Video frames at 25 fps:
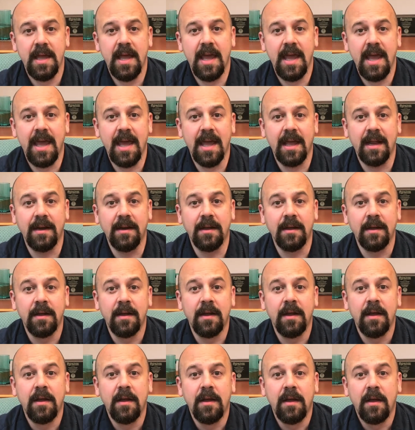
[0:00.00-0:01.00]
And
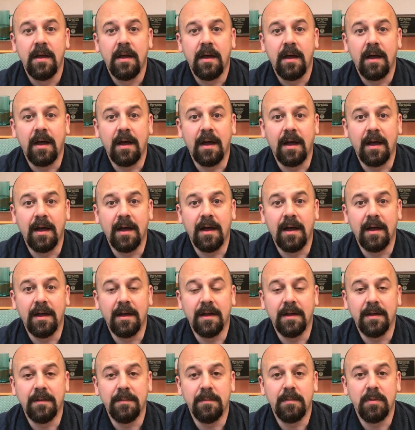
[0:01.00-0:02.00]

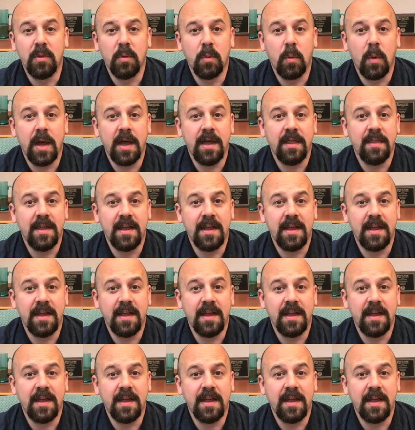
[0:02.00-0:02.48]
the way